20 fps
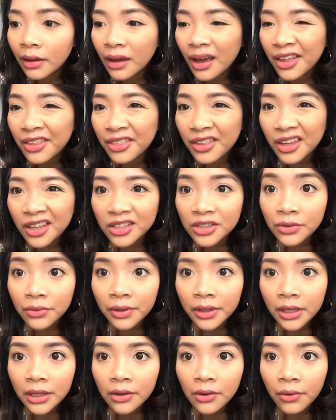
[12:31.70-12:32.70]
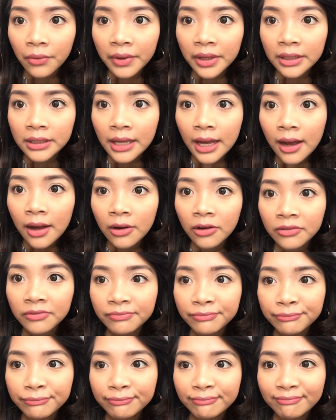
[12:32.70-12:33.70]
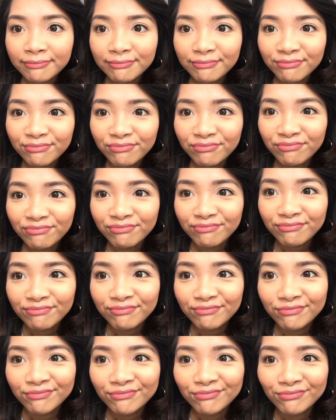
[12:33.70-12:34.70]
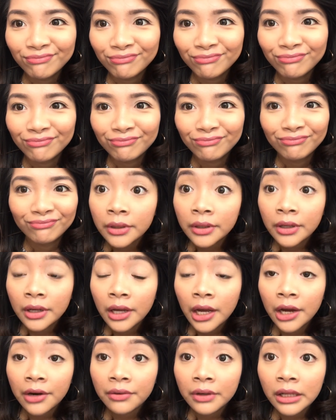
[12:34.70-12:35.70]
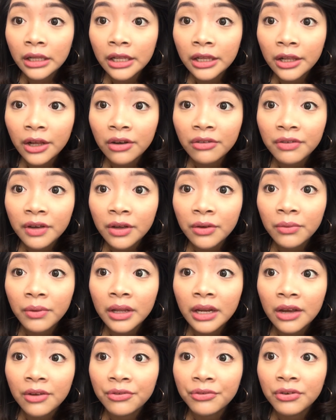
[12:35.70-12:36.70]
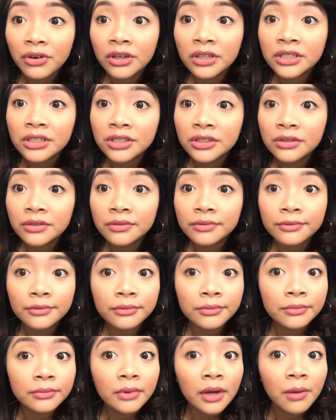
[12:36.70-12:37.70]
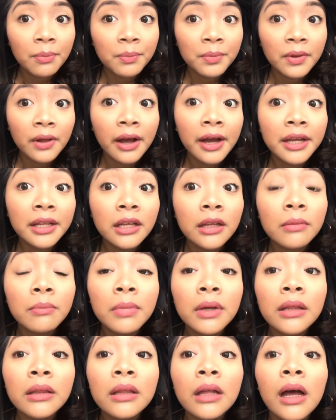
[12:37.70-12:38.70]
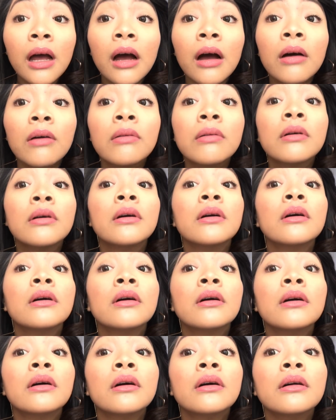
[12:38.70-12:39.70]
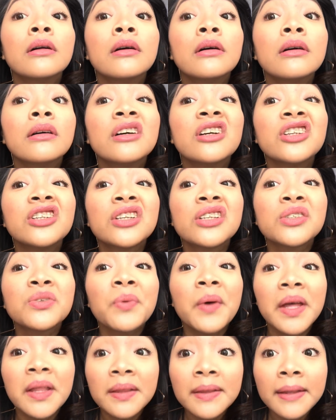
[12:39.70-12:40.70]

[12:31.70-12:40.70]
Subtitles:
think it's already going down. I really love it when I first applied it, but now it just went